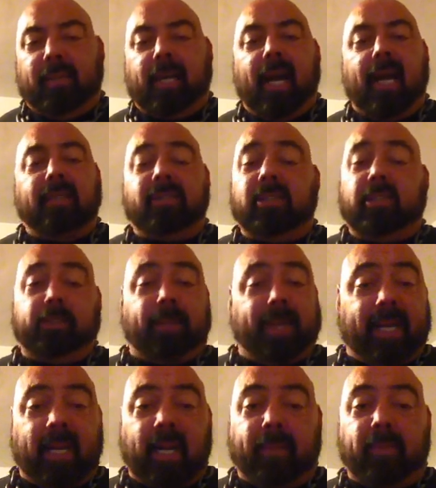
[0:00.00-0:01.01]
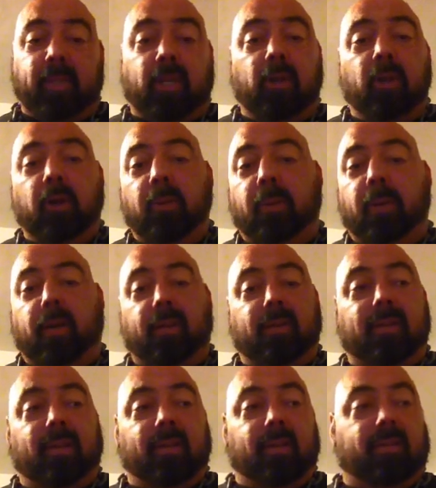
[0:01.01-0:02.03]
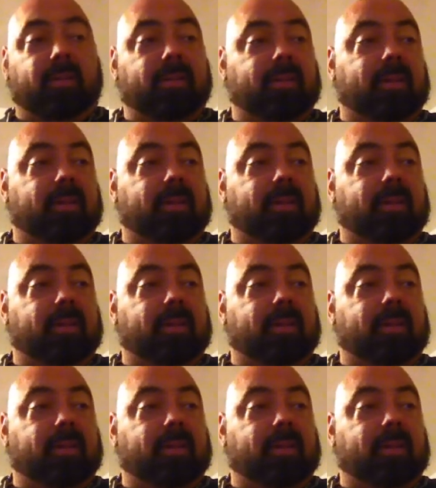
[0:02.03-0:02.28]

the guys that are just picking up the Cube or the